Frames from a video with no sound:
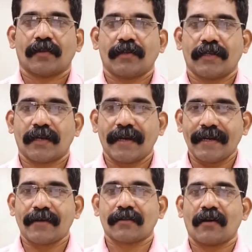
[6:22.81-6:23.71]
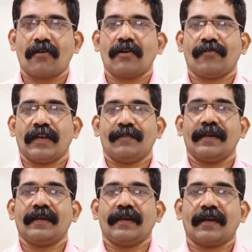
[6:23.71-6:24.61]
So the trade discount will
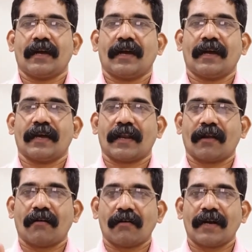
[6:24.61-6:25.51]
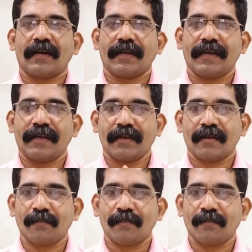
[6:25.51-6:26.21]
be recorded in